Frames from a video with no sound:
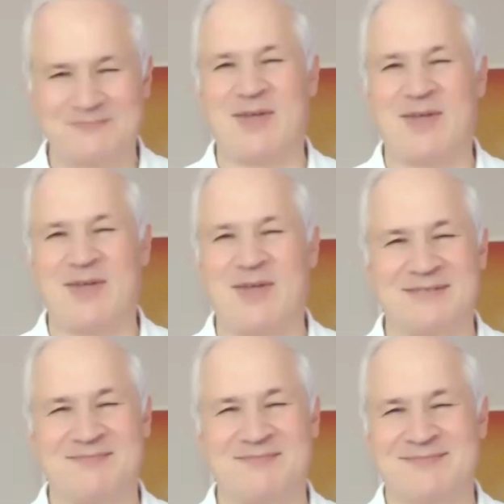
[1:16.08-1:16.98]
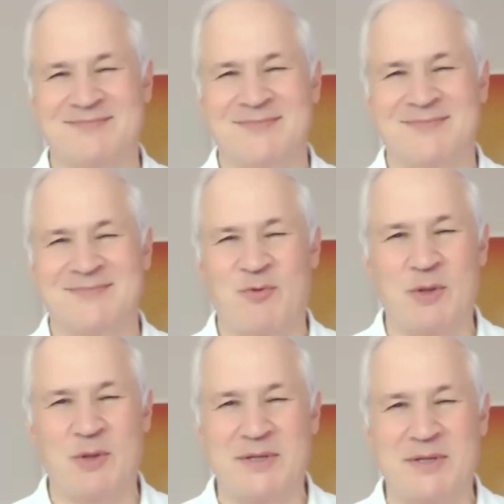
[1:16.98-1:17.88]
thanks for the
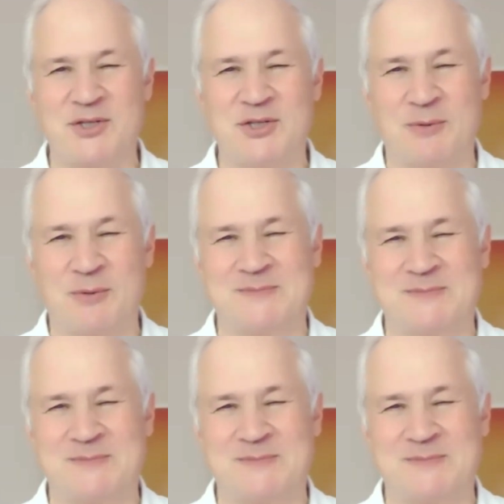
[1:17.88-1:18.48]
invitation.